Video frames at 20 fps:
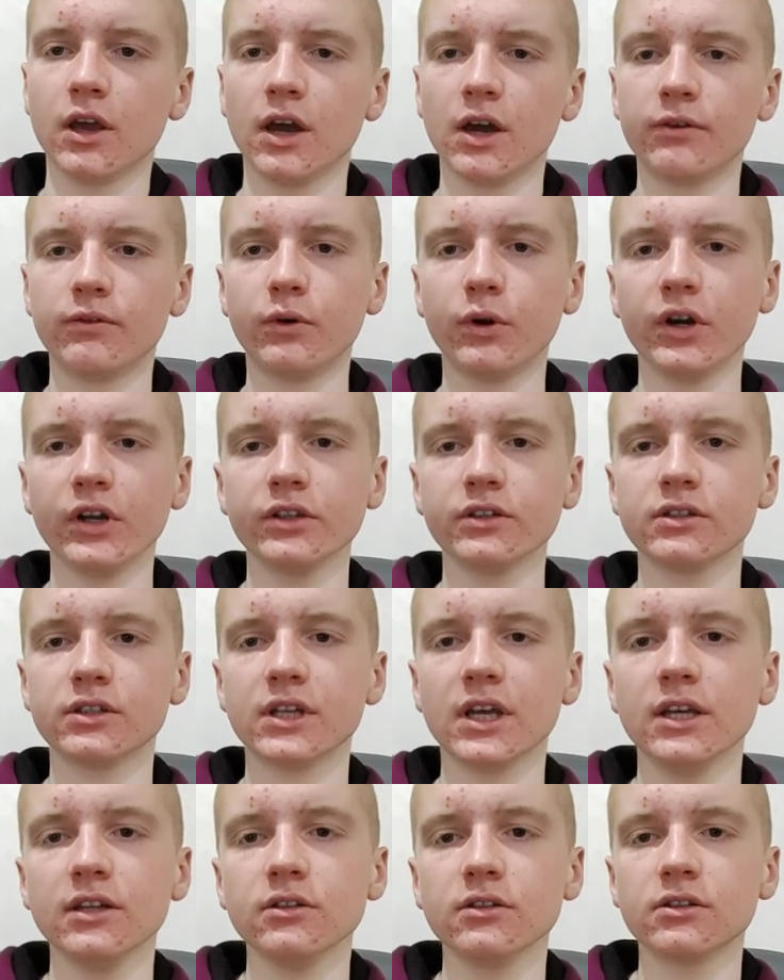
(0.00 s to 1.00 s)
For
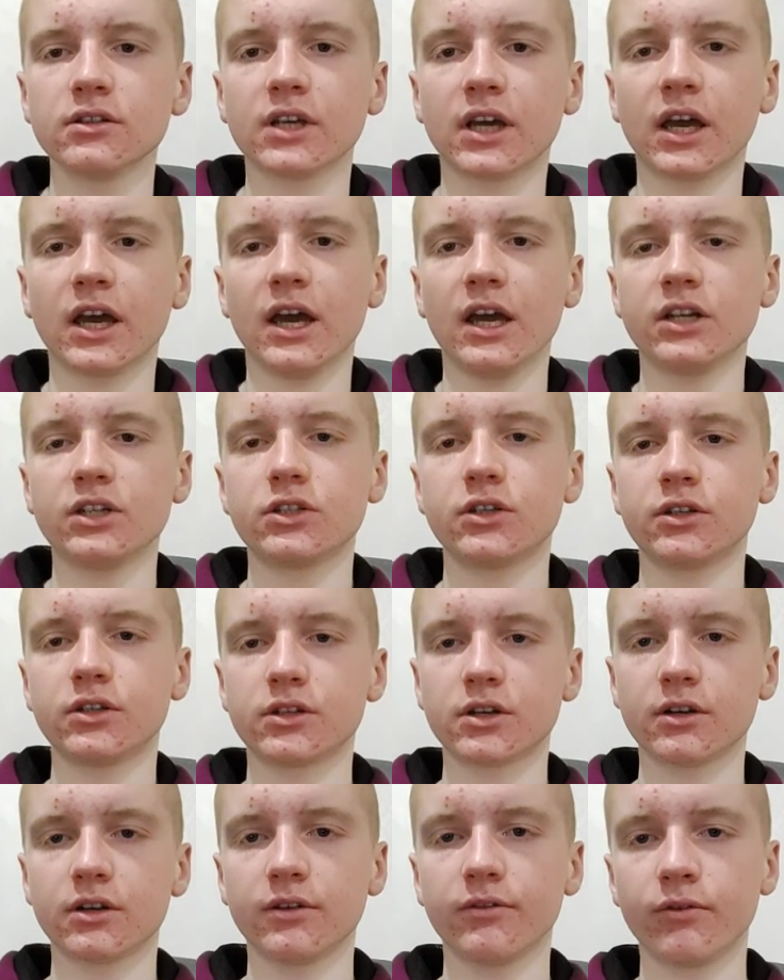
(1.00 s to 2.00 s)
instance, the hash
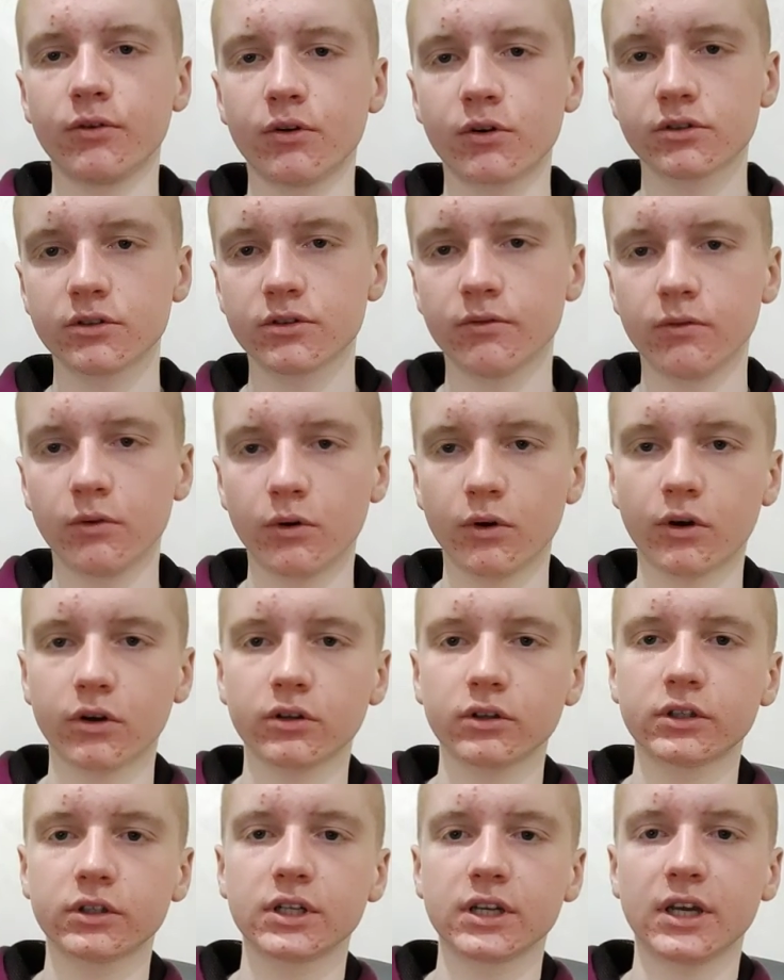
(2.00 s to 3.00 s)
for the word
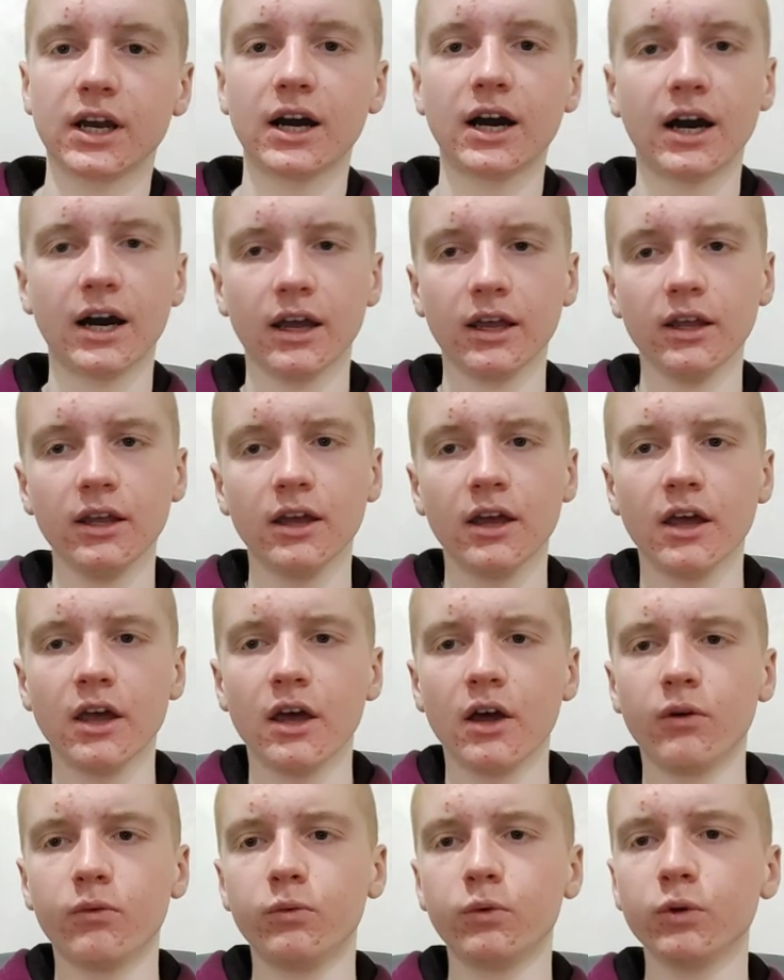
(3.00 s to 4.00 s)
"hi"
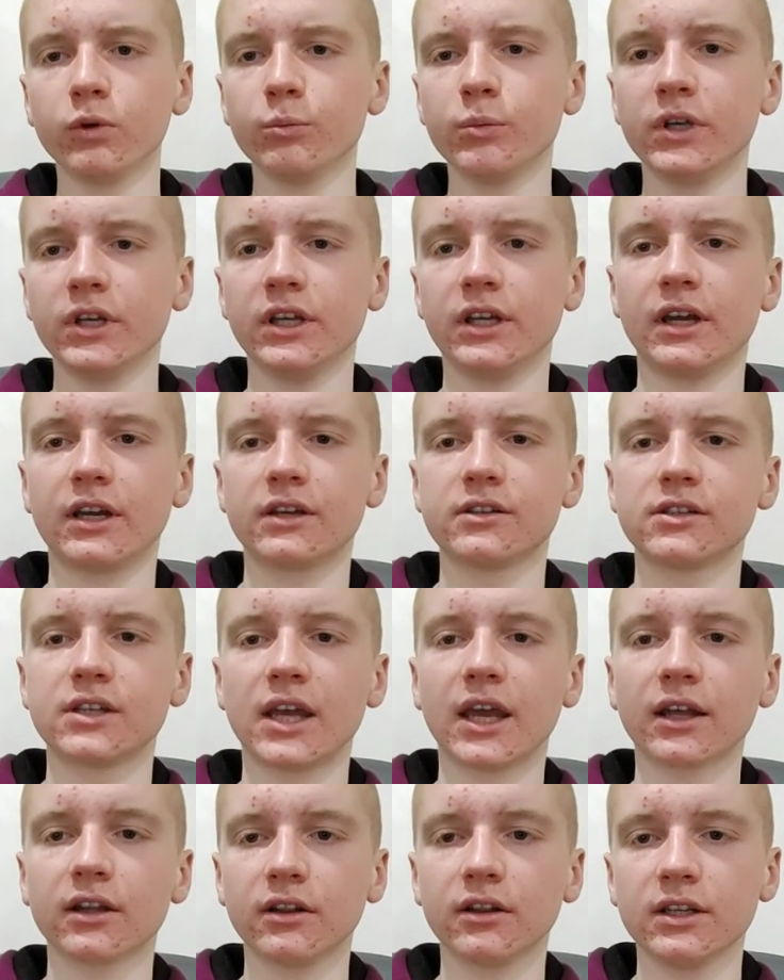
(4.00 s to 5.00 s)
will be
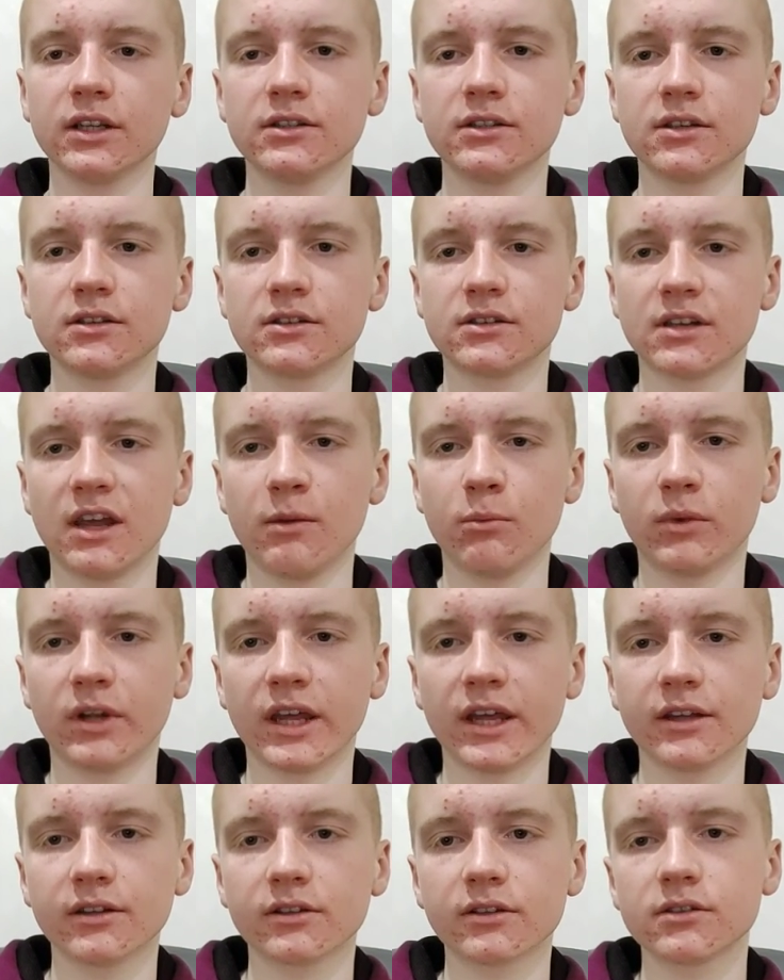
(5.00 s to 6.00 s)
exactly the same
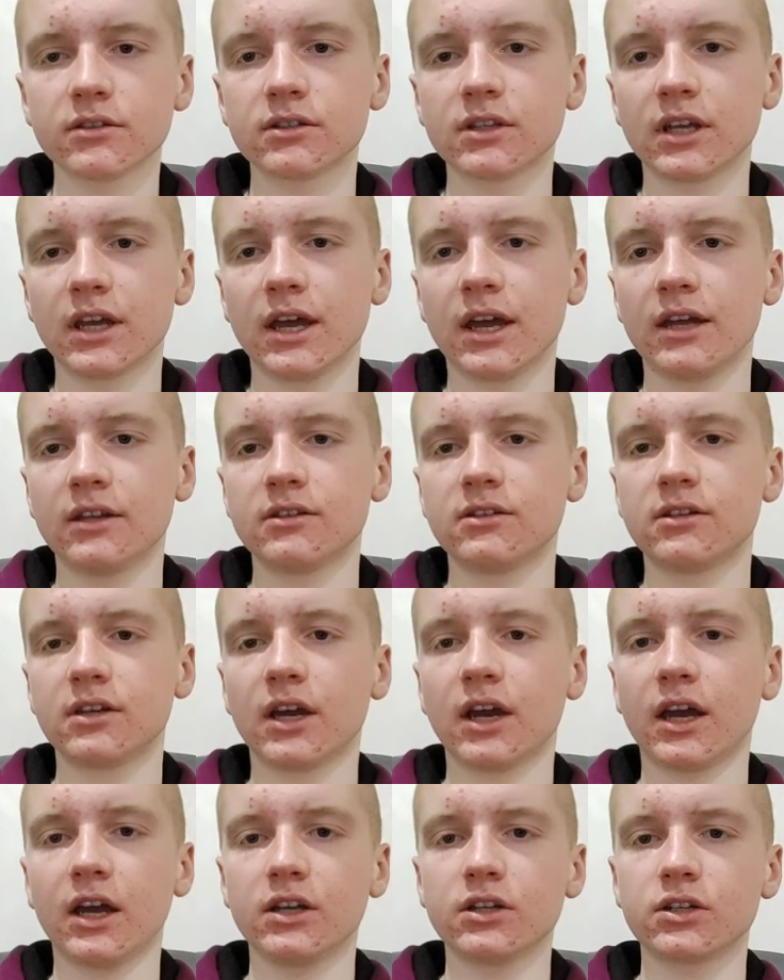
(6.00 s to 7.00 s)
length as the
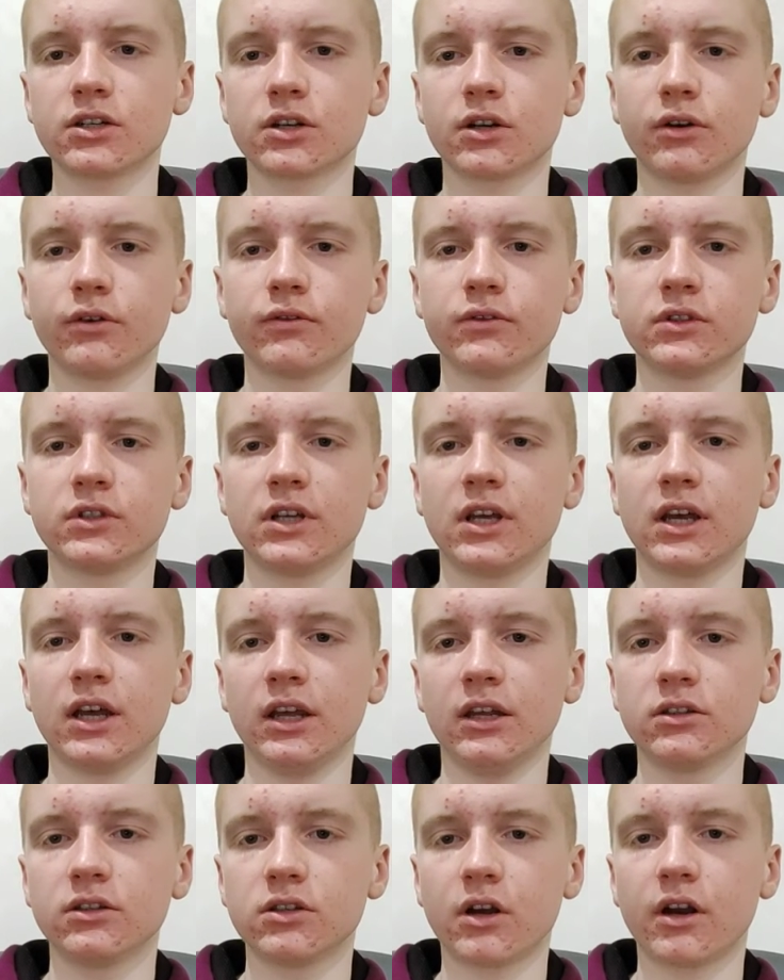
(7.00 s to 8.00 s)
hash of the
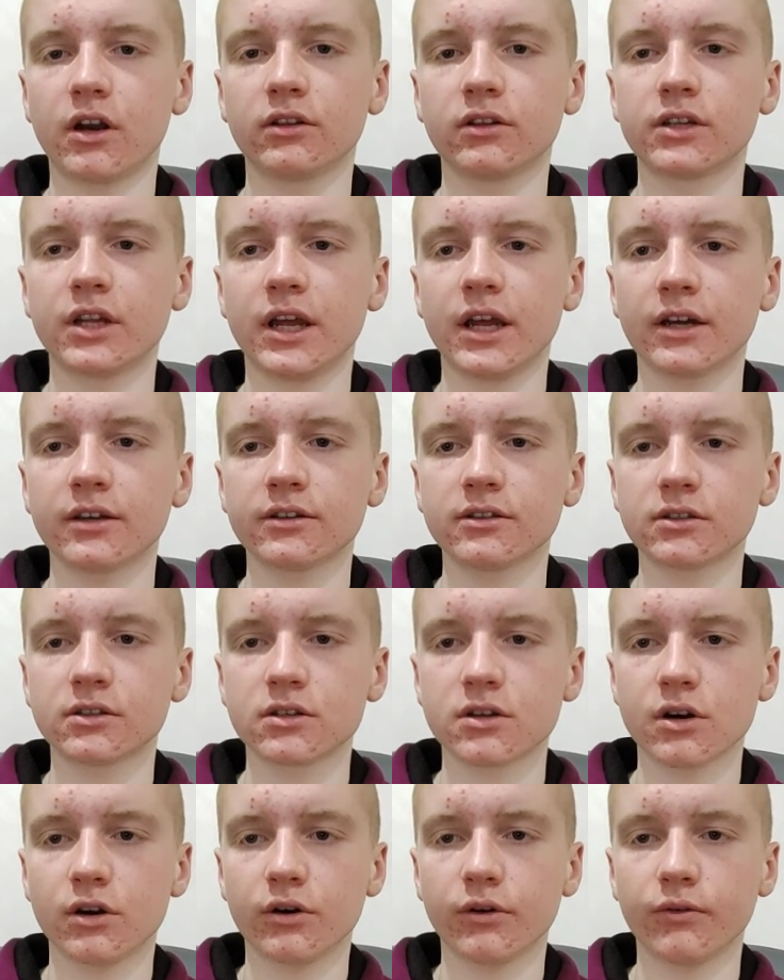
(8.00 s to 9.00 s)
entire text
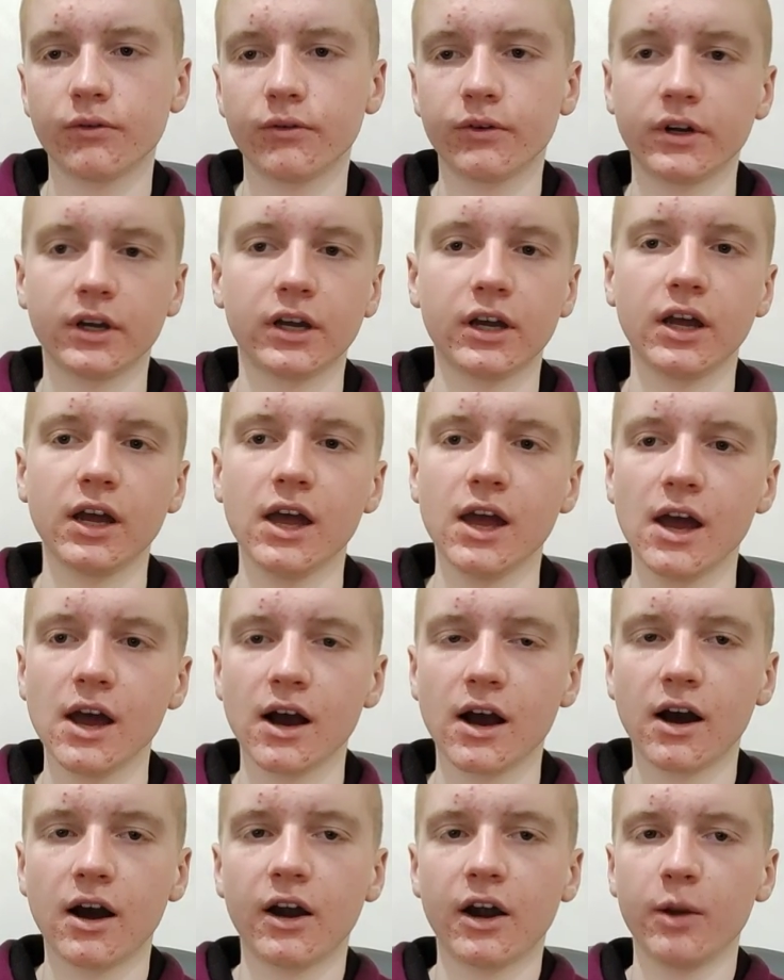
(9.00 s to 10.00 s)
of a
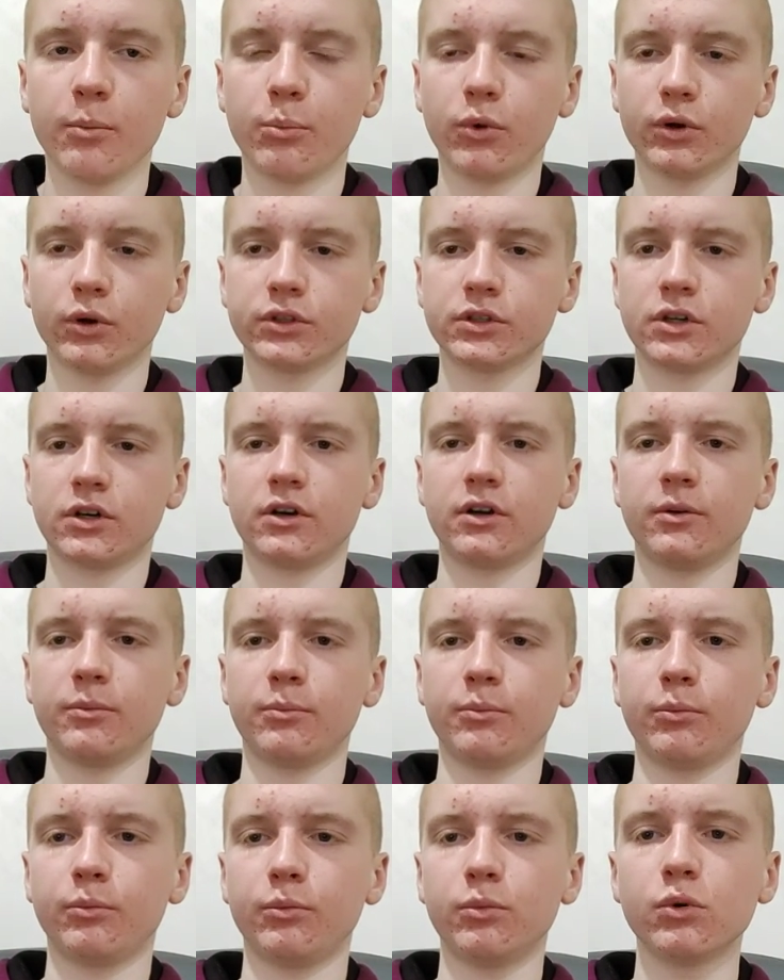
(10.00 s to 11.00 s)
Harry Potter
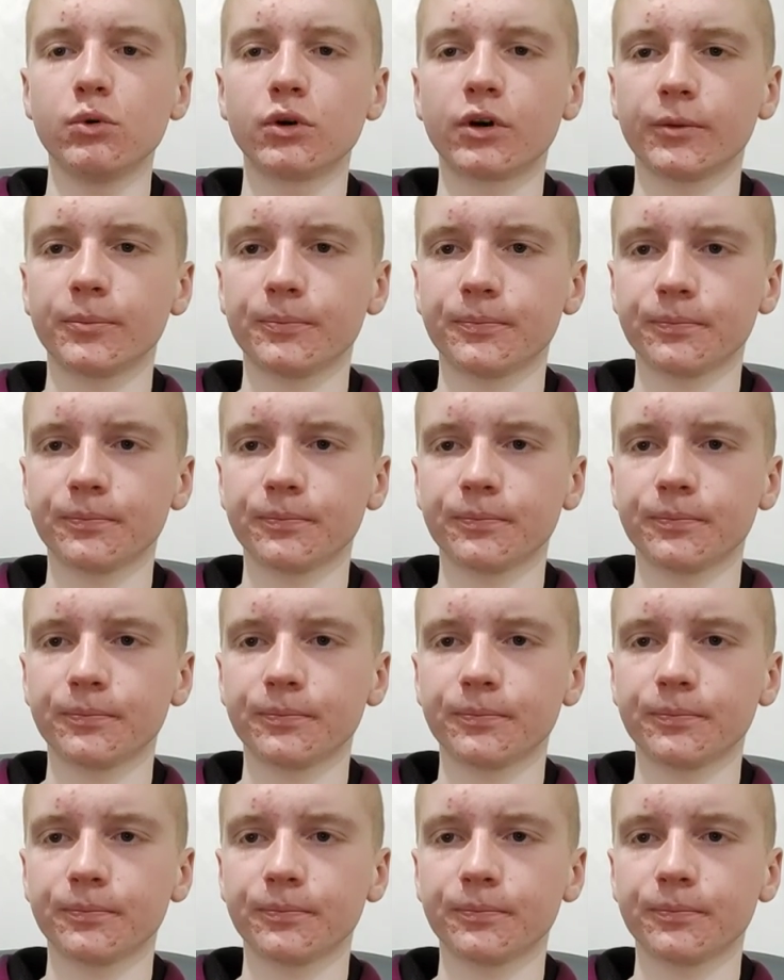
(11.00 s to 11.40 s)
book.